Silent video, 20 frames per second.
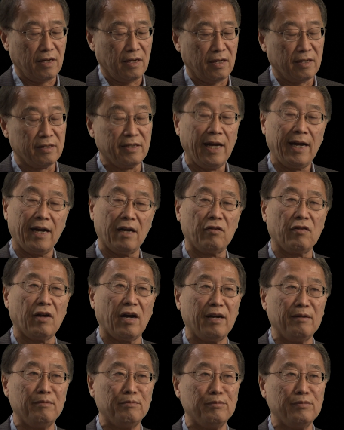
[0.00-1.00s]
now
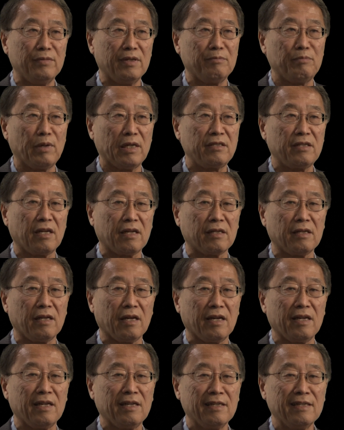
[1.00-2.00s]
I'm
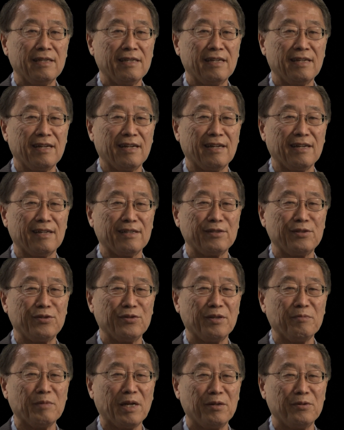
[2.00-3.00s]
basically
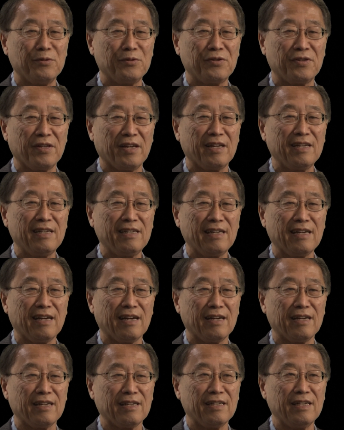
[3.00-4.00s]
doing my own thing.
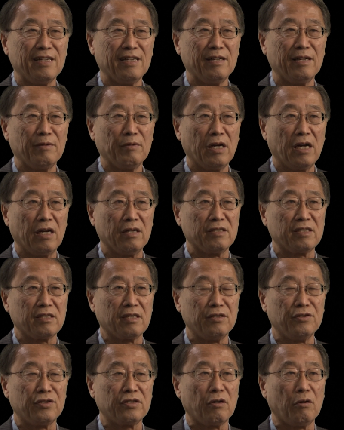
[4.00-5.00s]
I
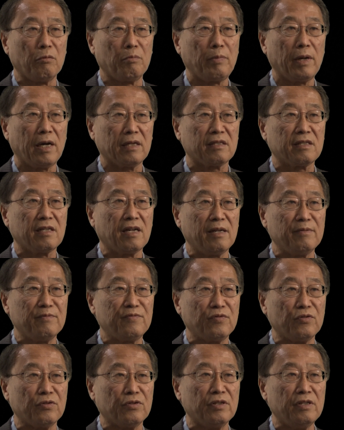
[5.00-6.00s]
consult part-time
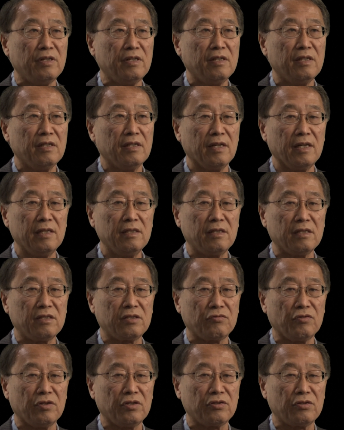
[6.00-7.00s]
for
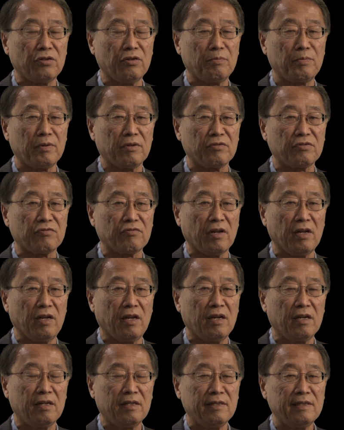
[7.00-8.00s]
Industry Super
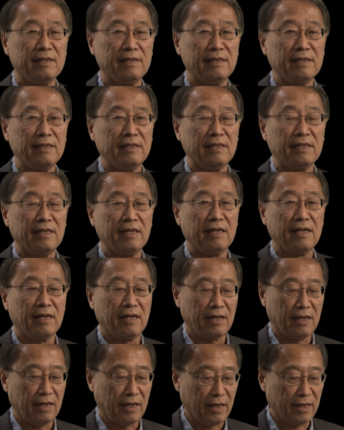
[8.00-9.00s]
Australia,
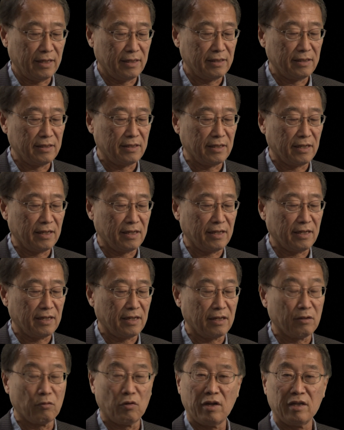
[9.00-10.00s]
and
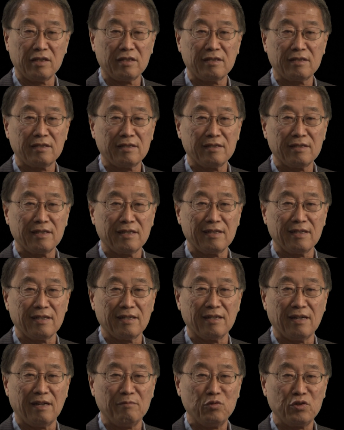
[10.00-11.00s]
otherwise
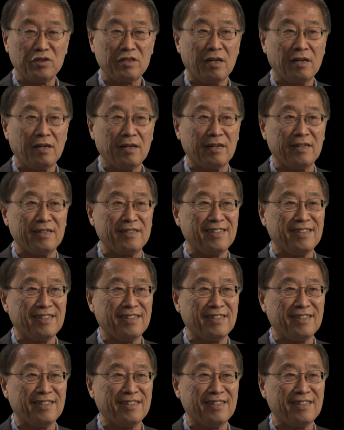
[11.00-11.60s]
I'm retired.